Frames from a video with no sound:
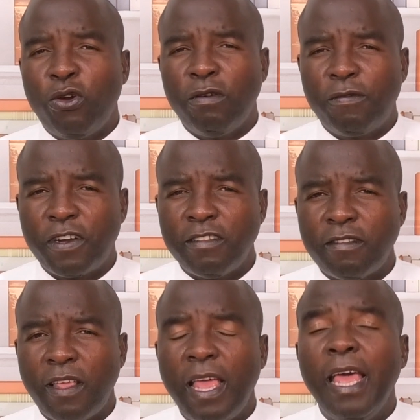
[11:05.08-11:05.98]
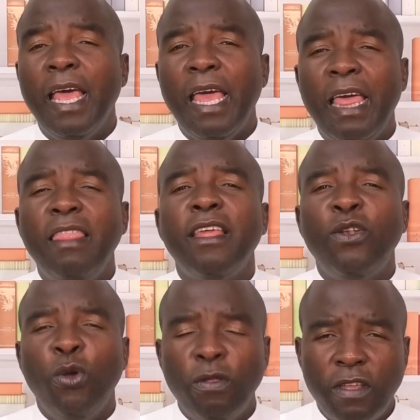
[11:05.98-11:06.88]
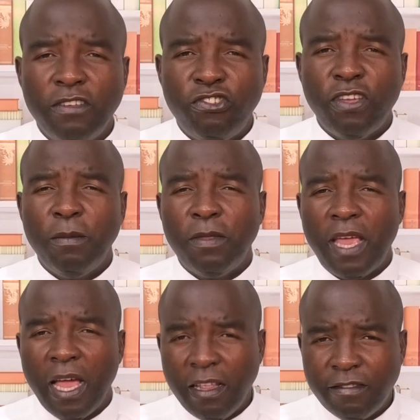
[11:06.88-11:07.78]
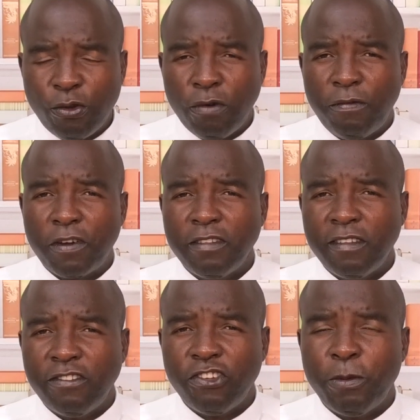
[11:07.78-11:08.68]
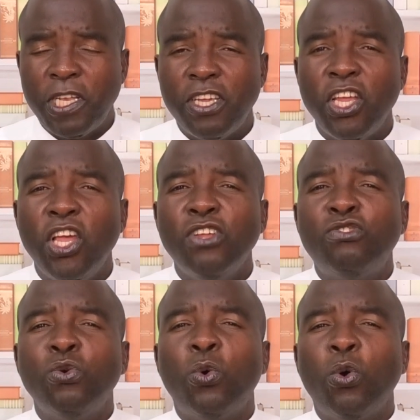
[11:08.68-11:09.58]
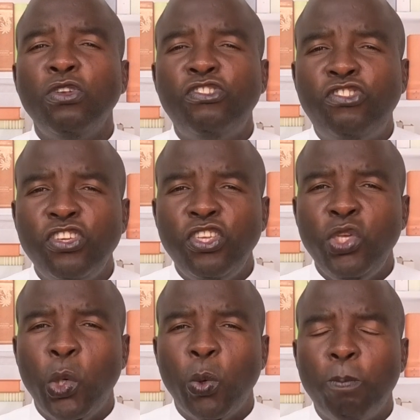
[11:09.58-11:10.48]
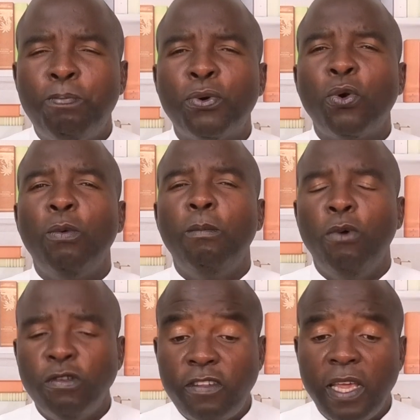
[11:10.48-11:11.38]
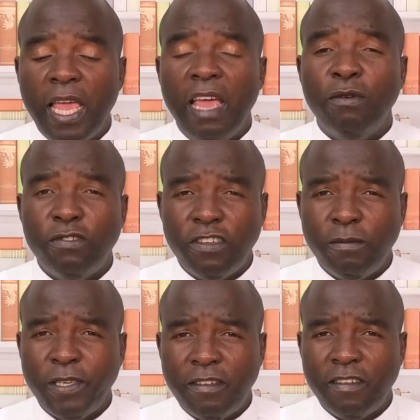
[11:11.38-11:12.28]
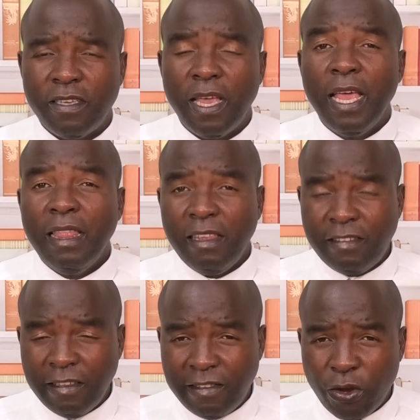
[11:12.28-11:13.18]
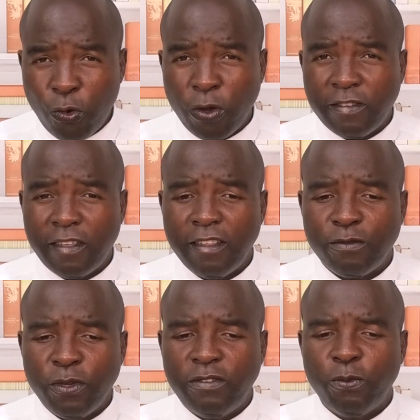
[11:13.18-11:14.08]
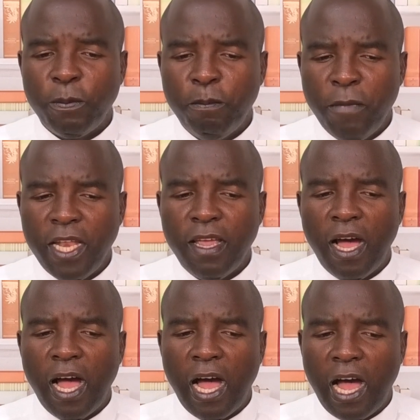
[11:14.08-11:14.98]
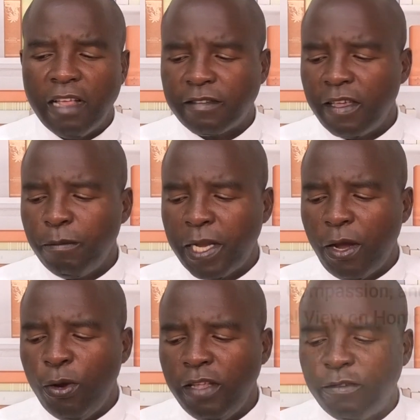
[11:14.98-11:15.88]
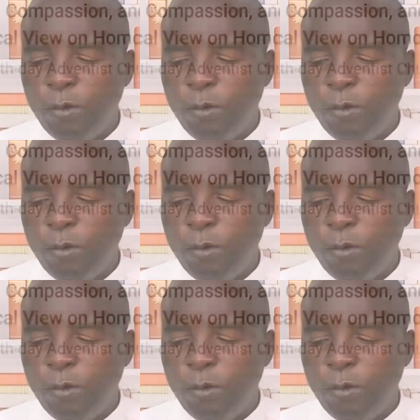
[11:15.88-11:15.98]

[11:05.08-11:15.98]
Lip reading: Conference and the Northern the Hans Conference in Germany to continue promoting LGBT? This is the questions which many are asking. But now let's